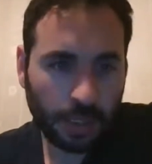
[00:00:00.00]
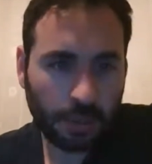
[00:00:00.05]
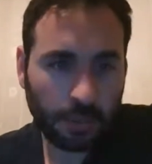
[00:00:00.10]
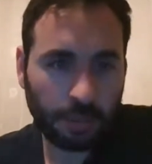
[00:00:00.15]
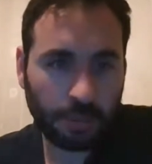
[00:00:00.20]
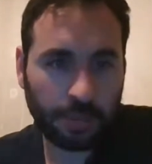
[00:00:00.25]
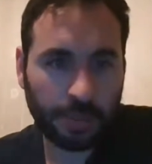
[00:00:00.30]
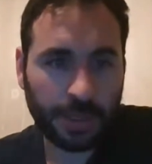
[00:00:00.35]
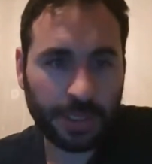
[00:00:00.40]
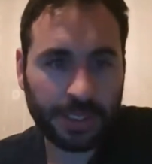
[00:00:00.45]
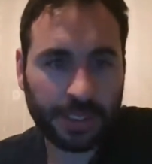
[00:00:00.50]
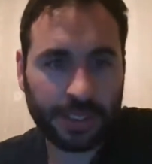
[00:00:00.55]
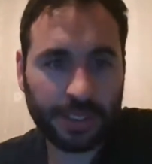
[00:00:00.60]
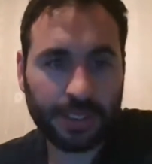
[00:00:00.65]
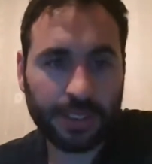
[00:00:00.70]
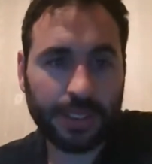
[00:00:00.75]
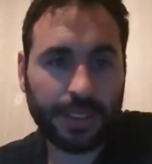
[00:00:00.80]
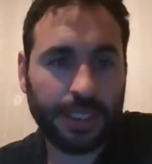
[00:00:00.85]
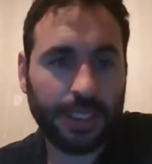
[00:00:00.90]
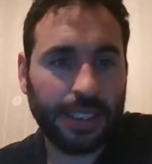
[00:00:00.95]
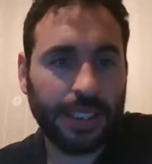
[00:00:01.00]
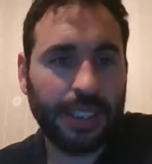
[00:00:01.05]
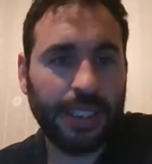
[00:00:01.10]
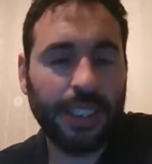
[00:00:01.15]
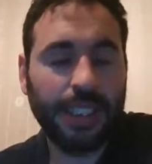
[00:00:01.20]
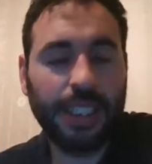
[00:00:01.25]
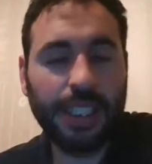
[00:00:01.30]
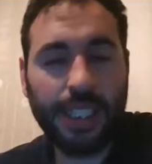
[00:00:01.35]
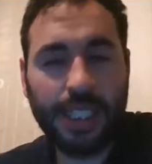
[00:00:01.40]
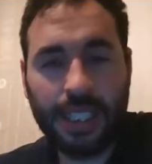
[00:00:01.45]
but
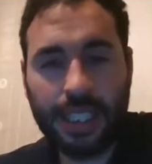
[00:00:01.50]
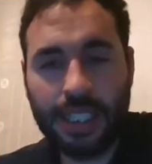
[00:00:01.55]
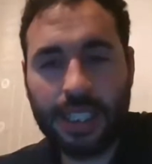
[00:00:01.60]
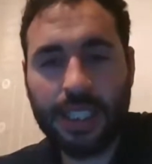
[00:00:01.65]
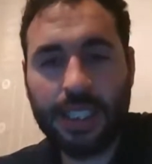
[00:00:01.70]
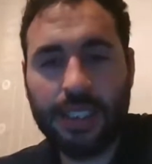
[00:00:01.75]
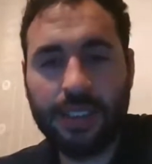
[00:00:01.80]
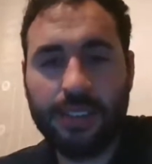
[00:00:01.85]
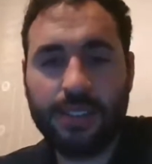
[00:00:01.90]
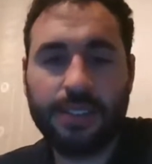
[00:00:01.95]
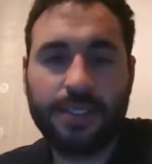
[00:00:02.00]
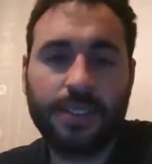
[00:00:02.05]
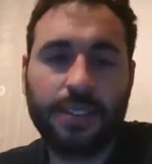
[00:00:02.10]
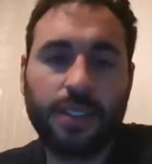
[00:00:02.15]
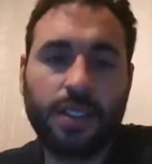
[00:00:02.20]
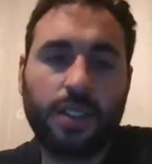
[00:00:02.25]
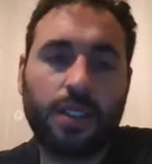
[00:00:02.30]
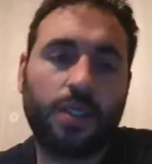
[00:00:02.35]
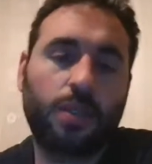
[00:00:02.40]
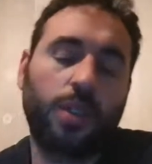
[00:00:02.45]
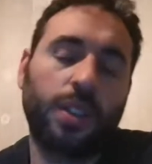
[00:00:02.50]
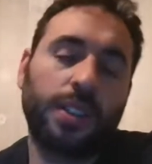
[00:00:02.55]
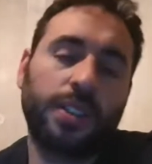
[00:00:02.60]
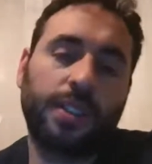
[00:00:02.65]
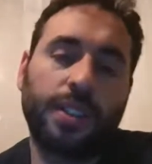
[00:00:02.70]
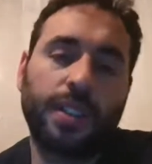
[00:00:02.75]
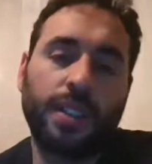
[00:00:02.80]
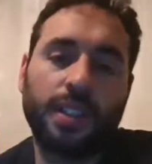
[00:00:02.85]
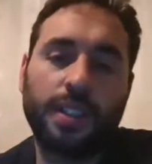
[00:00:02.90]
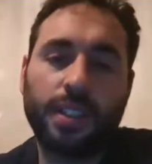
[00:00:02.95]
it is quite
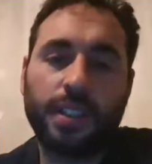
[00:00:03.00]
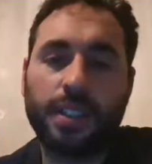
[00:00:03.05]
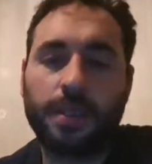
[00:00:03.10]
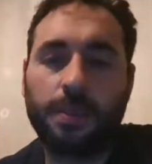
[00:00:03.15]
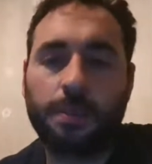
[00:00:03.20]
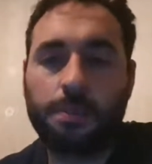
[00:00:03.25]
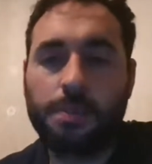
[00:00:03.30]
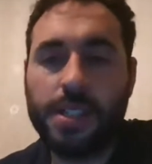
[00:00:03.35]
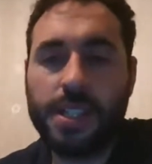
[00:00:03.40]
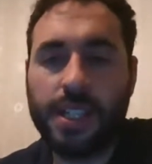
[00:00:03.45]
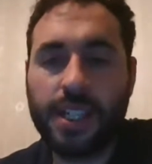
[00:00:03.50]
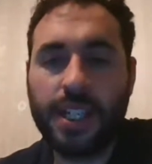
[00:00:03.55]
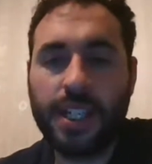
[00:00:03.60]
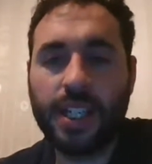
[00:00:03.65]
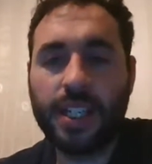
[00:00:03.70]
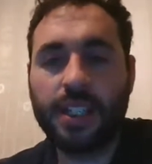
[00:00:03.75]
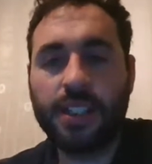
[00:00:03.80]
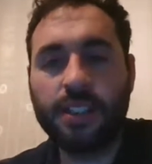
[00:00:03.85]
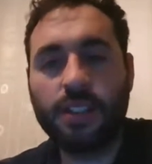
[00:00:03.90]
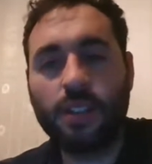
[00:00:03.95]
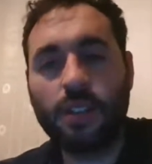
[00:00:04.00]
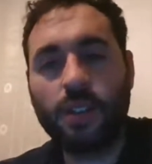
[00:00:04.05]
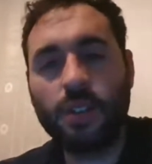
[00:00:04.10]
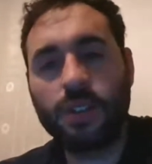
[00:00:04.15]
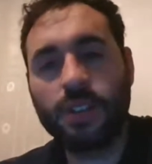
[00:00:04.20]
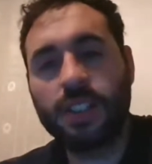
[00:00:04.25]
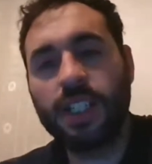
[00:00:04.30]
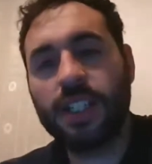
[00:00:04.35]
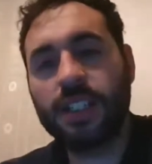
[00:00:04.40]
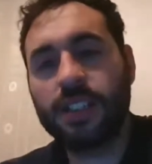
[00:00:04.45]
a big gain
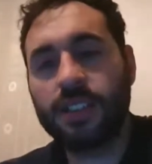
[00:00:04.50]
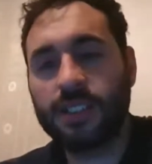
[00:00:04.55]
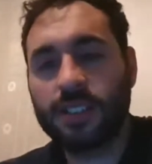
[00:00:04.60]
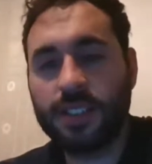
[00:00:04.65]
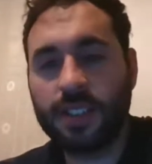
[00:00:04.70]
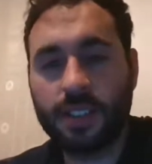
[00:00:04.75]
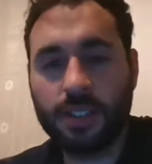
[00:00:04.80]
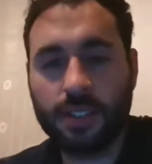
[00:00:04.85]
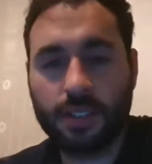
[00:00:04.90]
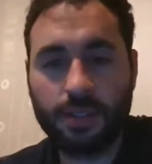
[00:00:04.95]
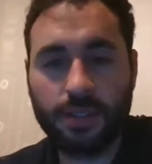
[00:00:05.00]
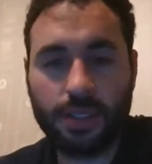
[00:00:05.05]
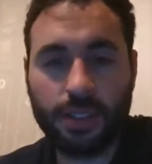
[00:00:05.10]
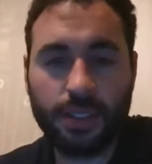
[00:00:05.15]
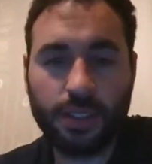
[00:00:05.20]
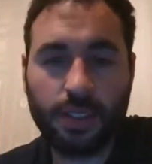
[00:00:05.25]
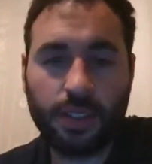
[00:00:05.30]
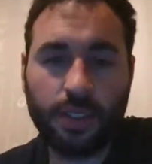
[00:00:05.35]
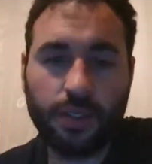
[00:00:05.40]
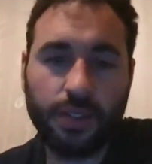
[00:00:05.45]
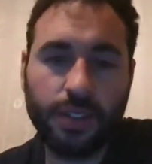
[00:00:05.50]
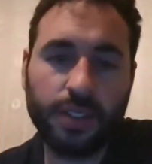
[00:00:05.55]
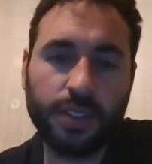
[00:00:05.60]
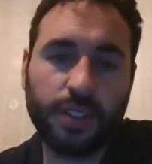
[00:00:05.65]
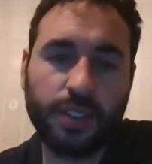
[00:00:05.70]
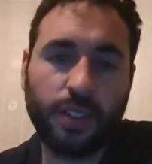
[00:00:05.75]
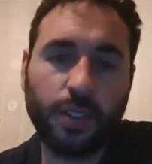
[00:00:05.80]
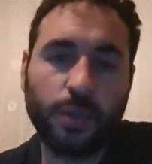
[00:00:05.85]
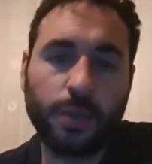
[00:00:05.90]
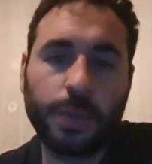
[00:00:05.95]
on the other side of the
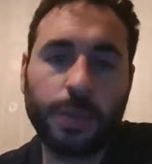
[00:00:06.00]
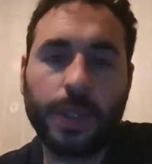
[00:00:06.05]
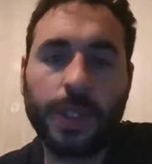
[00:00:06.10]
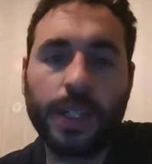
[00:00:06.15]
scope.